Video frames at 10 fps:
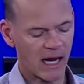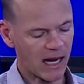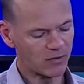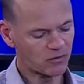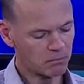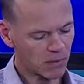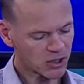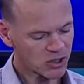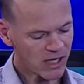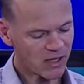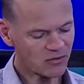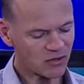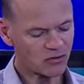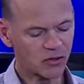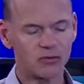It's much easier
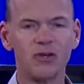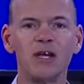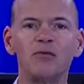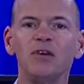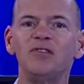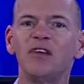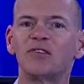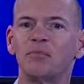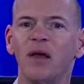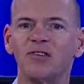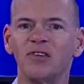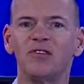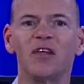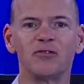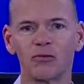to decrease the expenses
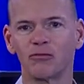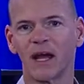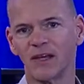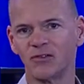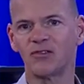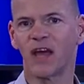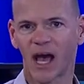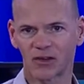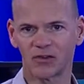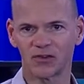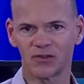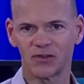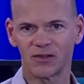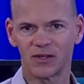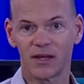than to raise taxes.
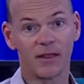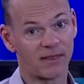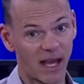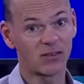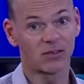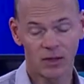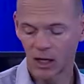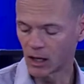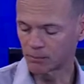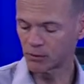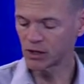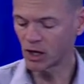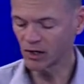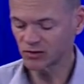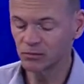That's a pretty
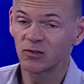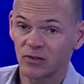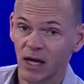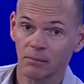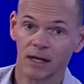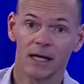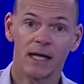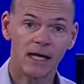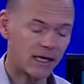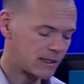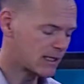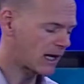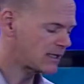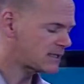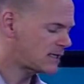awesome statement in
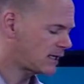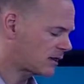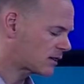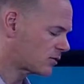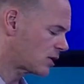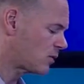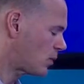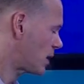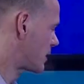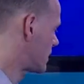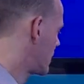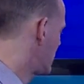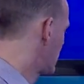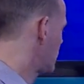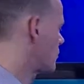1931.
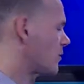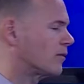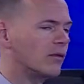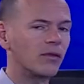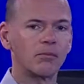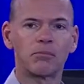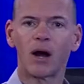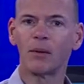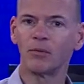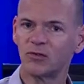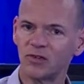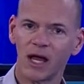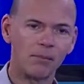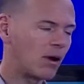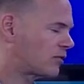So the problems
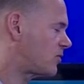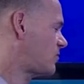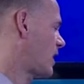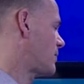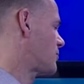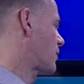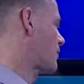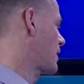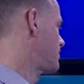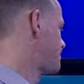stay about the same, don't they?